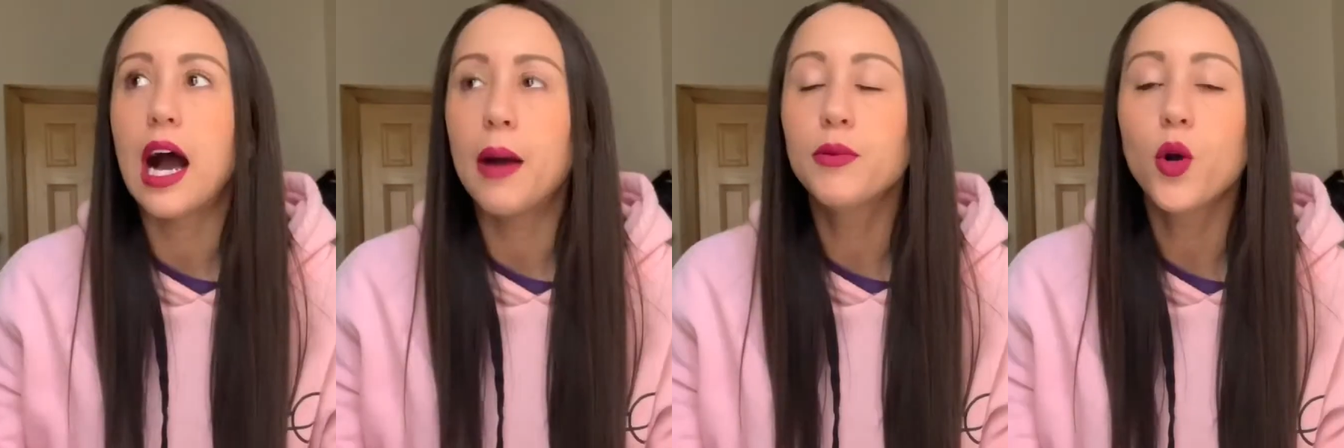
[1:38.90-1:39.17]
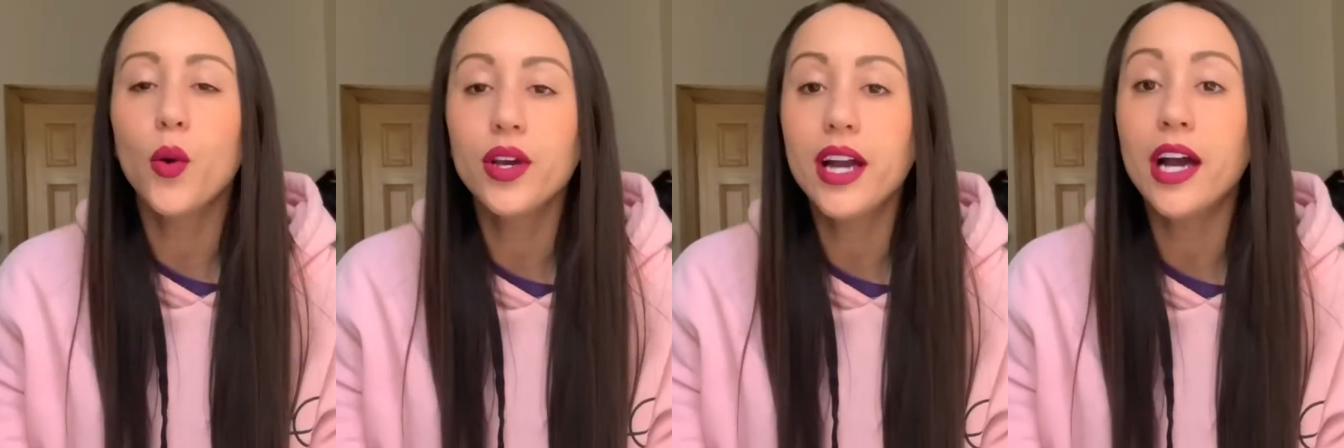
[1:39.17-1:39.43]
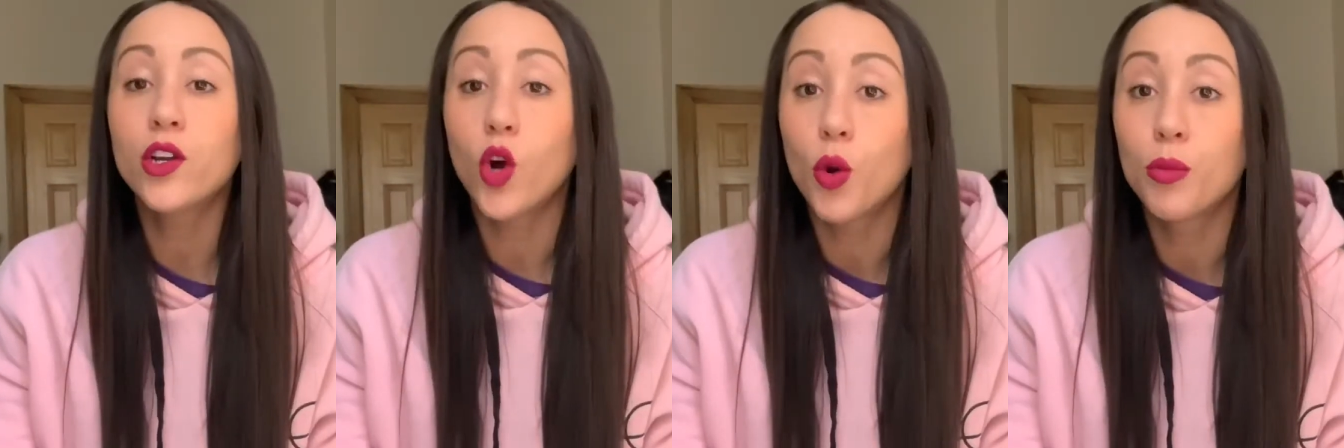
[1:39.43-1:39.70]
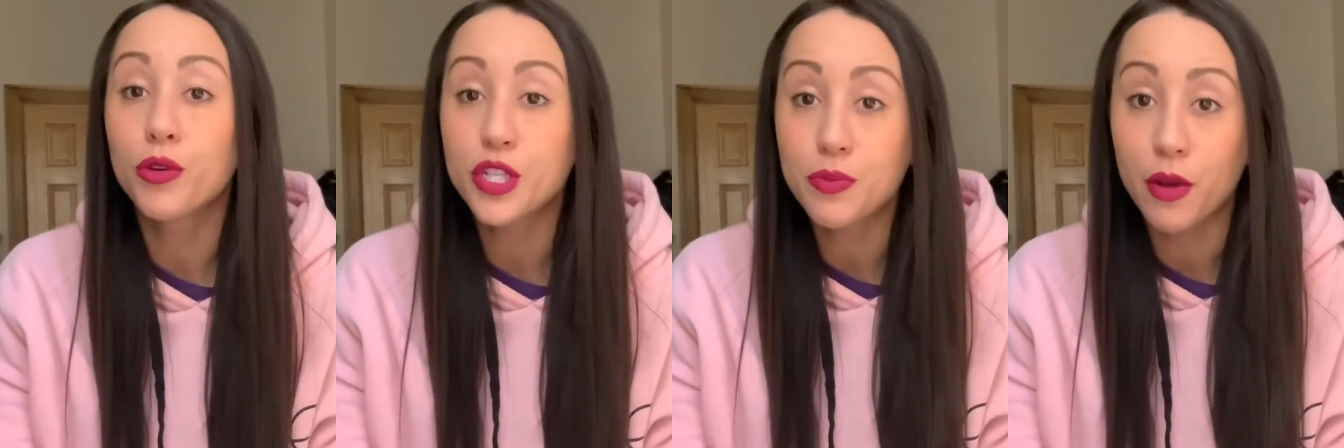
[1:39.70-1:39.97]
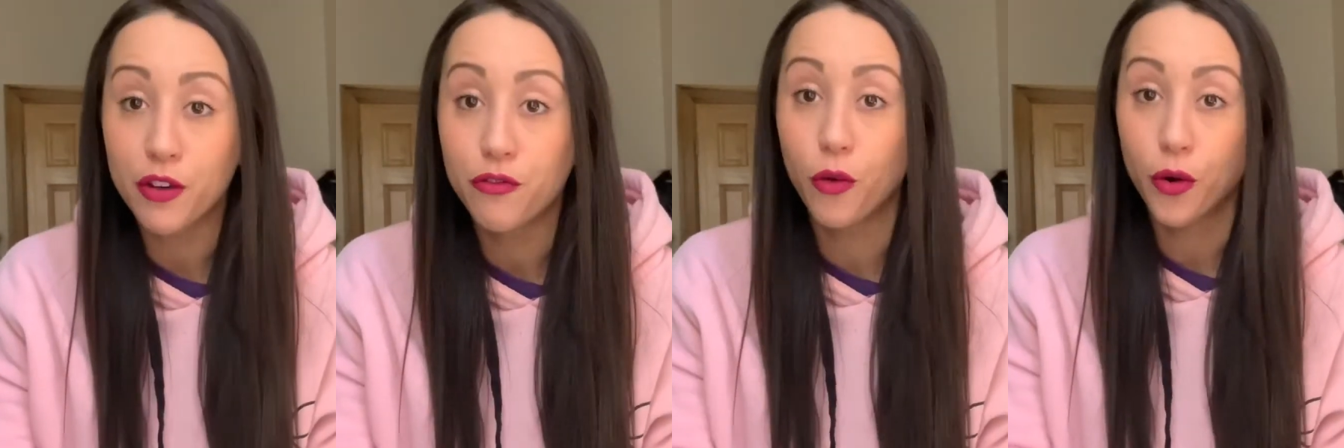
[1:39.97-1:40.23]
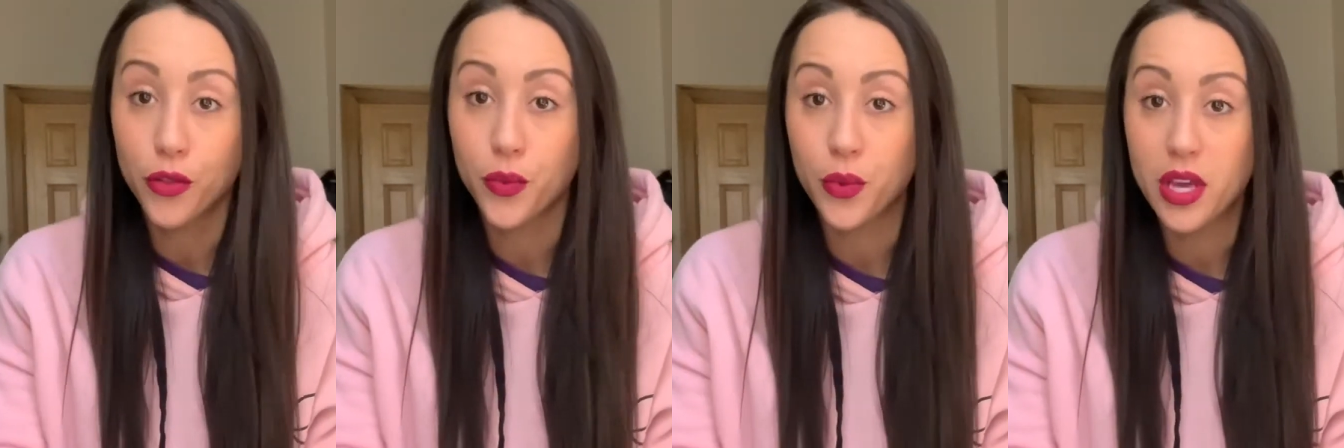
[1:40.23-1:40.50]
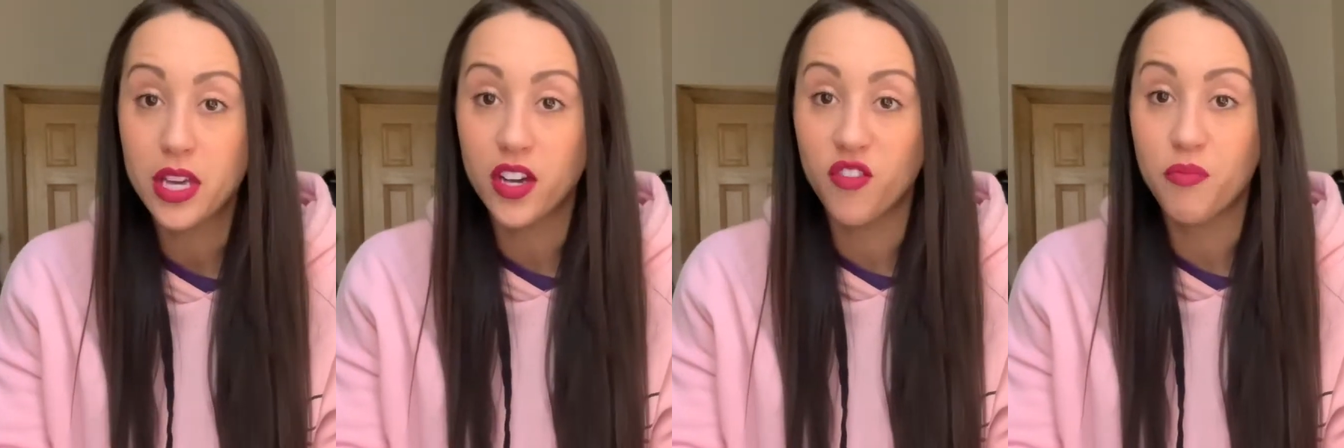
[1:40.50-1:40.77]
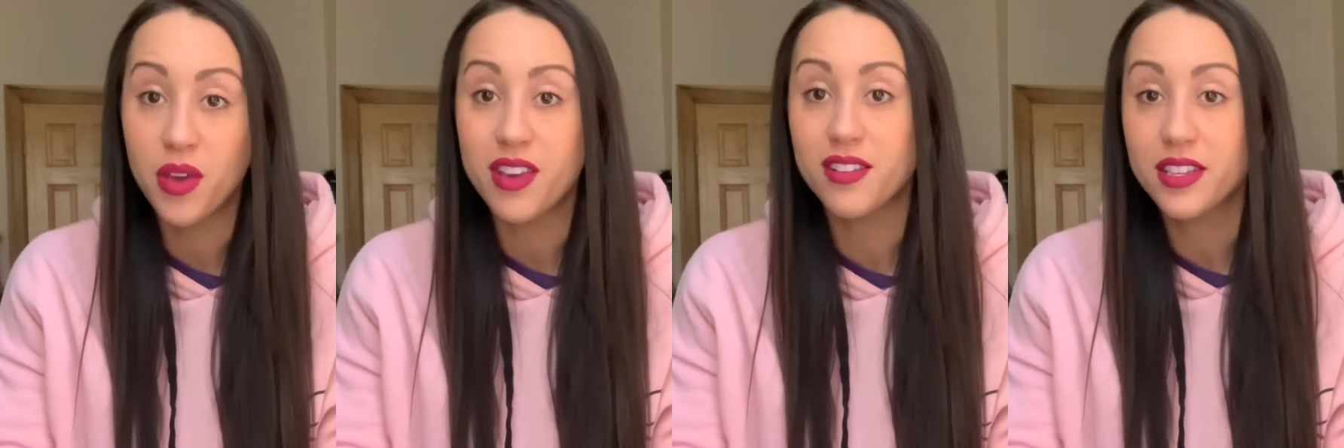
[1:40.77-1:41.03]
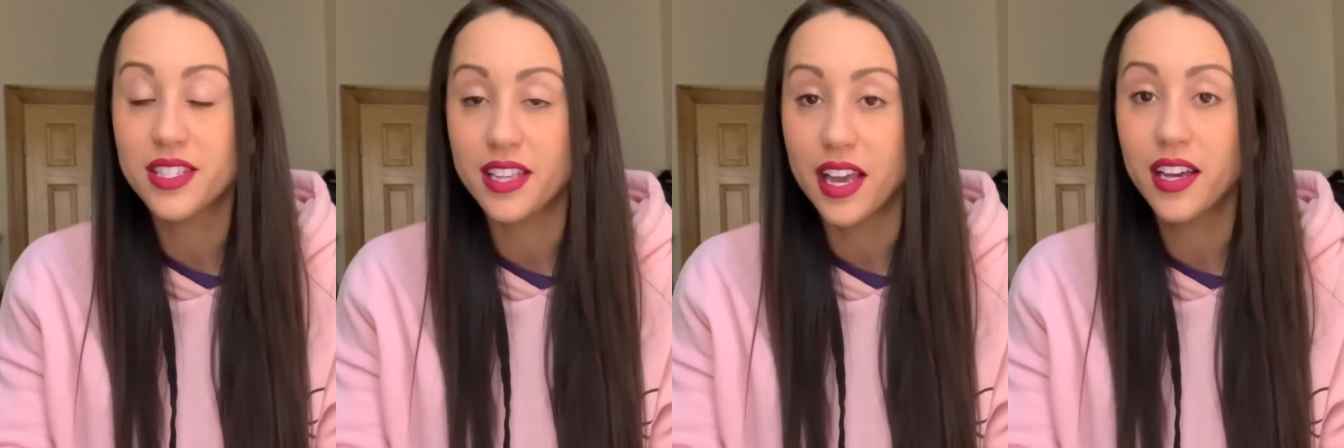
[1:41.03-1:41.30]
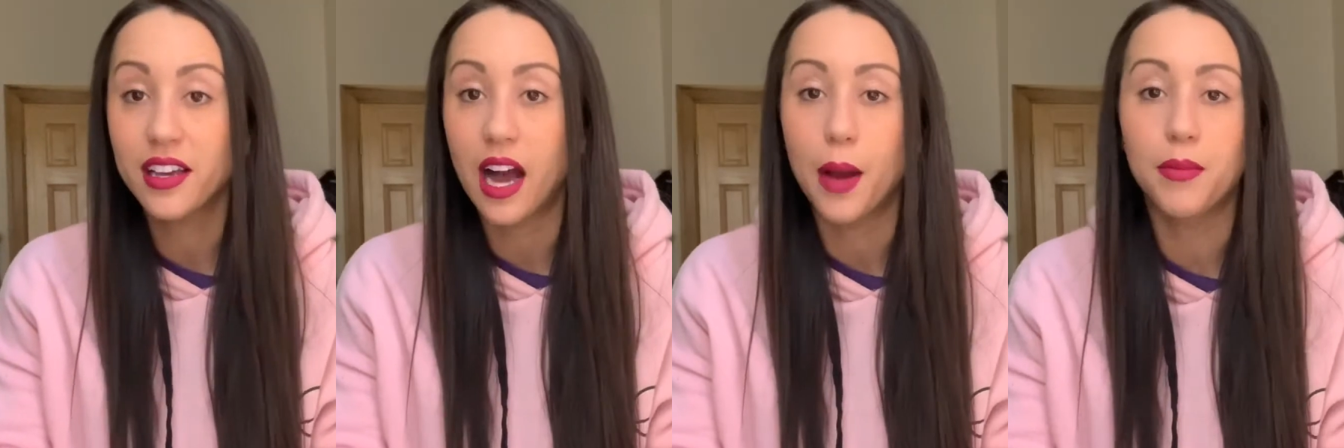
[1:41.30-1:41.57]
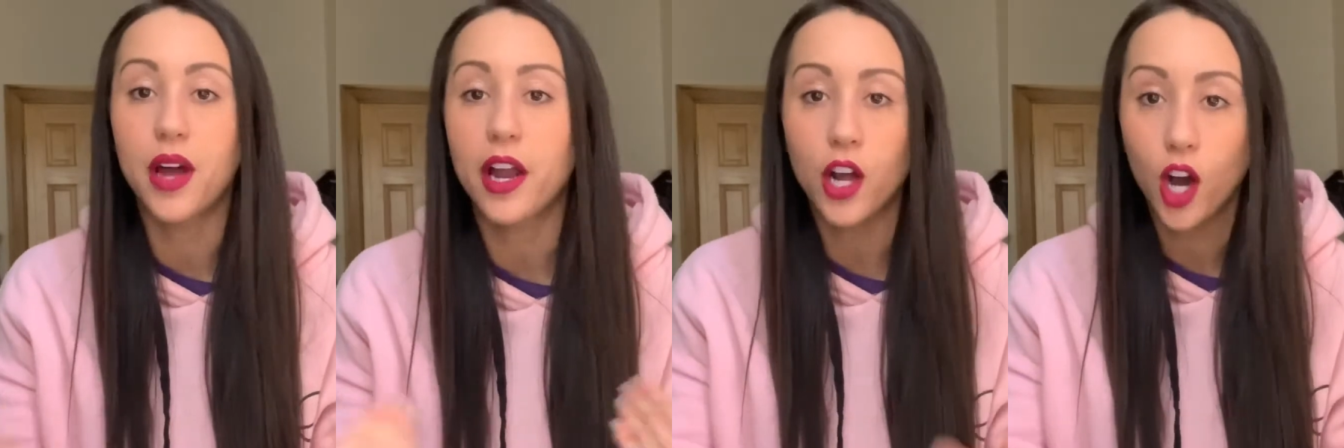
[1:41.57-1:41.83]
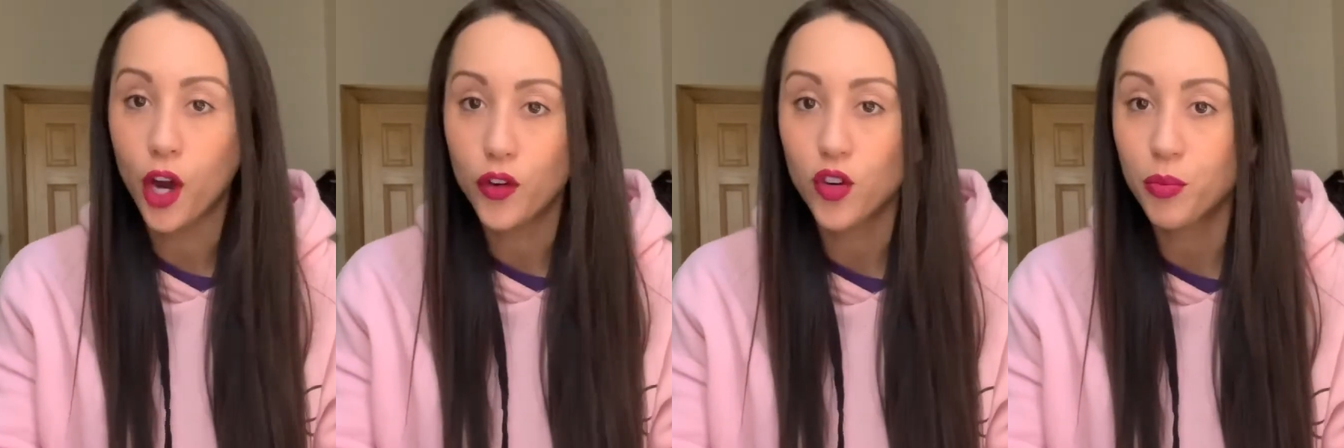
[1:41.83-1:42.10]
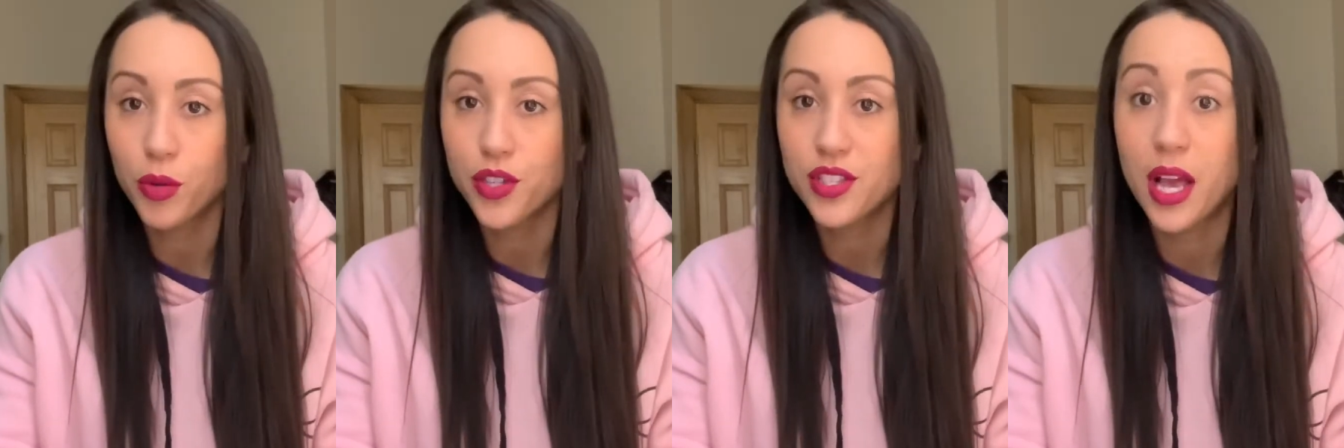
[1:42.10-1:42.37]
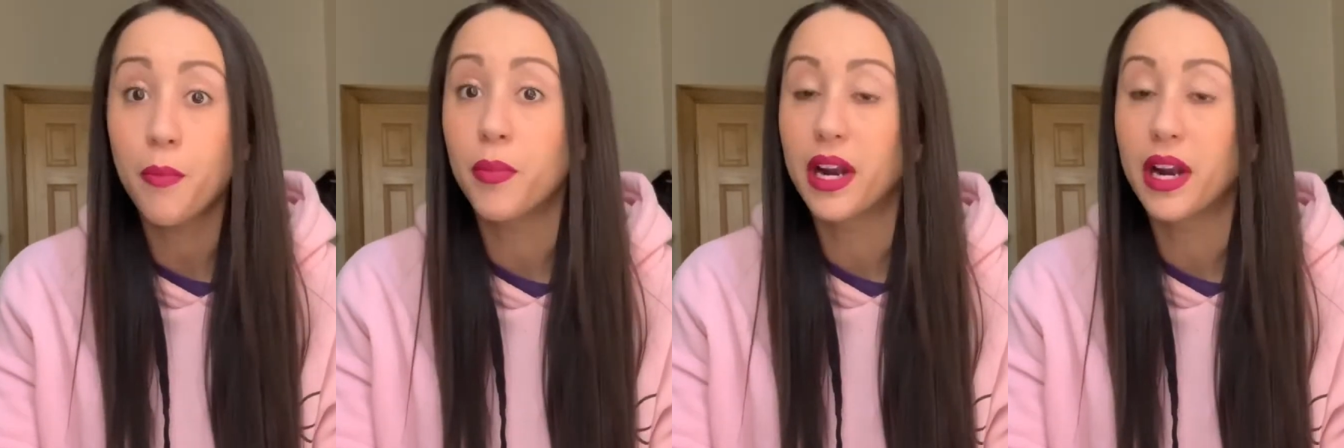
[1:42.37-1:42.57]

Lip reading: going on almost my 4th week of being sick. I'm not 100%, but I